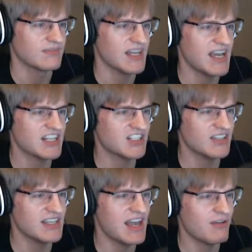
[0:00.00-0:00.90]

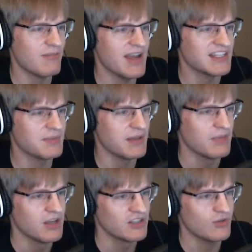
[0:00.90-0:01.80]
Actually, that reminds me.
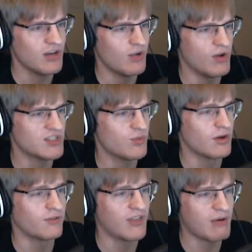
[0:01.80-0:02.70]
Toriel once
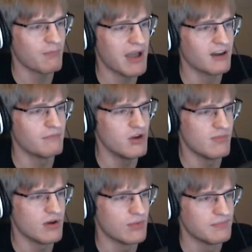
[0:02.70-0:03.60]
wore a flower pattern
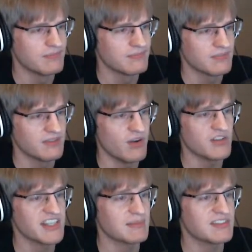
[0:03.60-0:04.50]
muumuu.
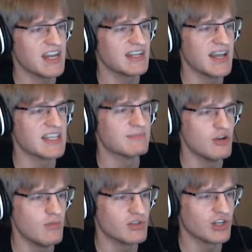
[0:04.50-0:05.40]
Folks kept saying nice
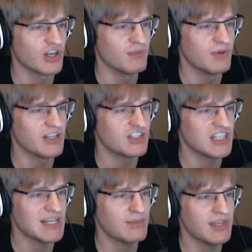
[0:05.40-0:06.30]
moo-moo to her, but she
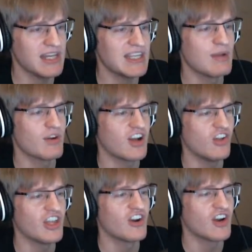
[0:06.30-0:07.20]
kept thinking they were
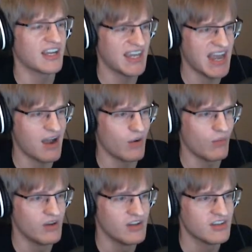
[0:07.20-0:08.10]
calling her a cow.
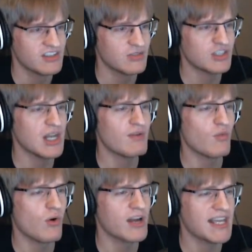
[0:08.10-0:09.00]
So she never
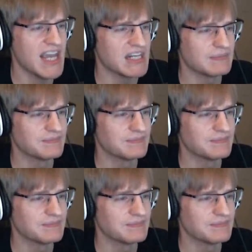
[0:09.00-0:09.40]
wore it again.